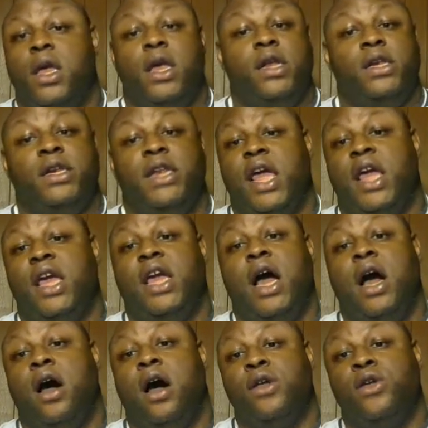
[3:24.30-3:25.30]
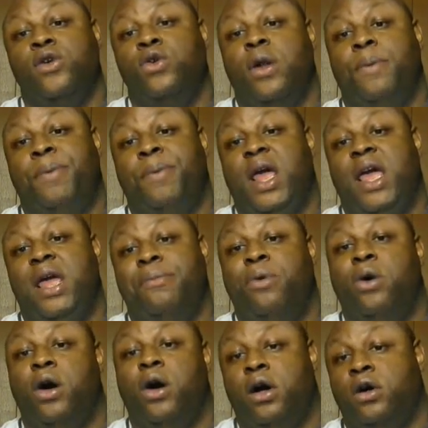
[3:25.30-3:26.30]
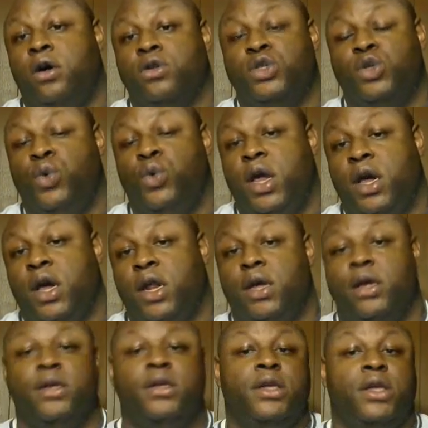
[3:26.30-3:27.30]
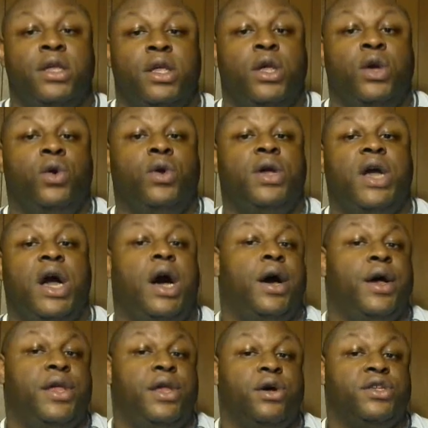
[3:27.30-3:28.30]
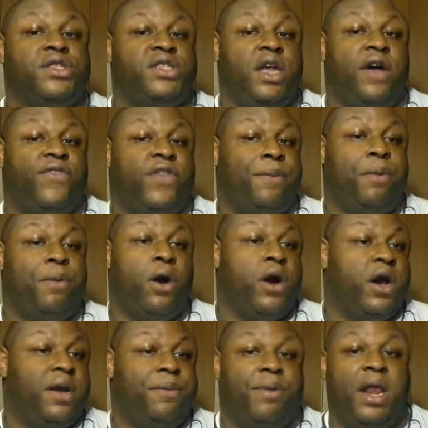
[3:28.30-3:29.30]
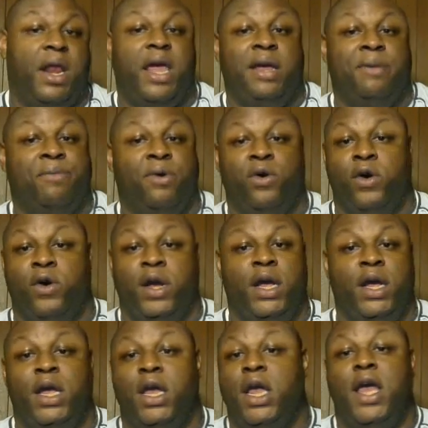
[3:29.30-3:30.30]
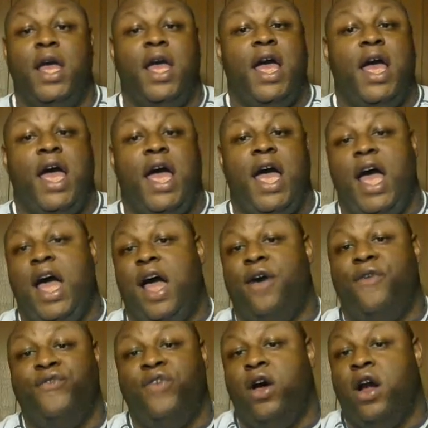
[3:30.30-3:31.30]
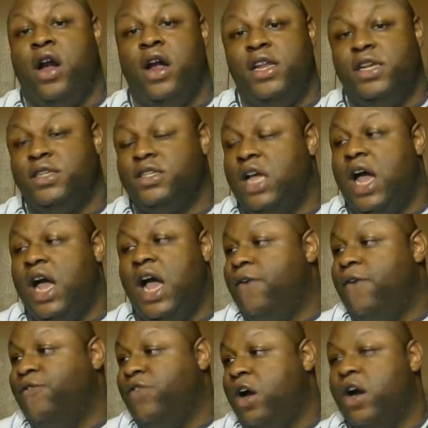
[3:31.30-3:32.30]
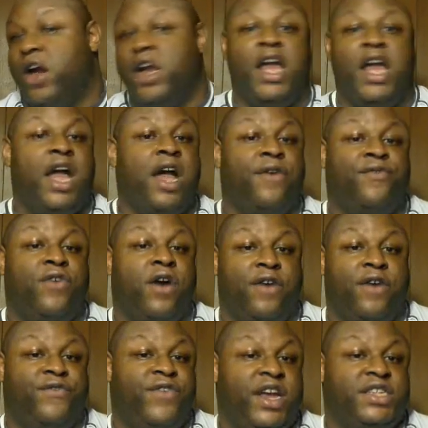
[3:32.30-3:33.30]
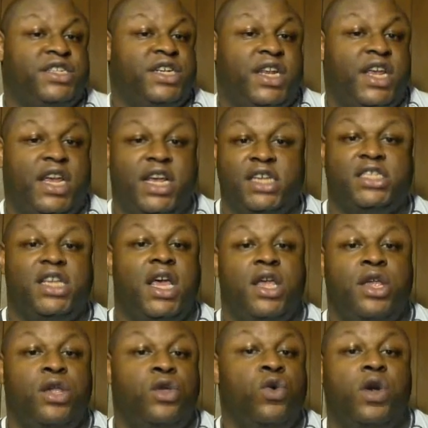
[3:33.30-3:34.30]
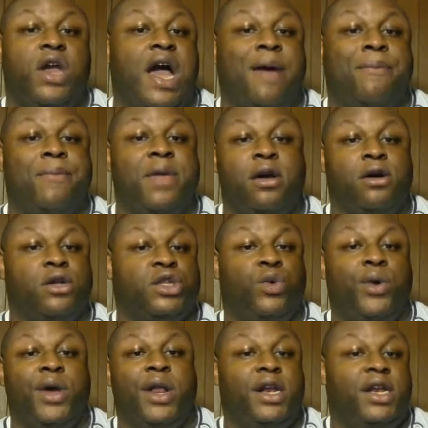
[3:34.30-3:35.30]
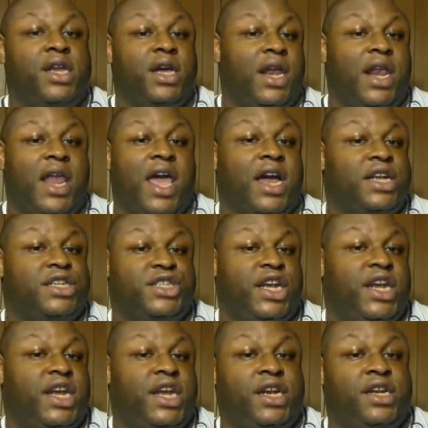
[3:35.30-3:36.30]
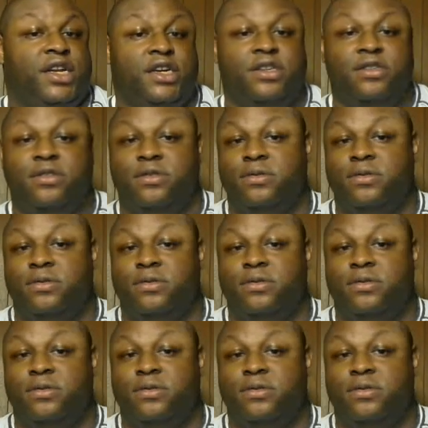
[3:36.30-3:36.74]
they call you the playboy on Twitter. You call yourself the party playboy. How far-fetched it is, you got me on Twitter looking like a cheater.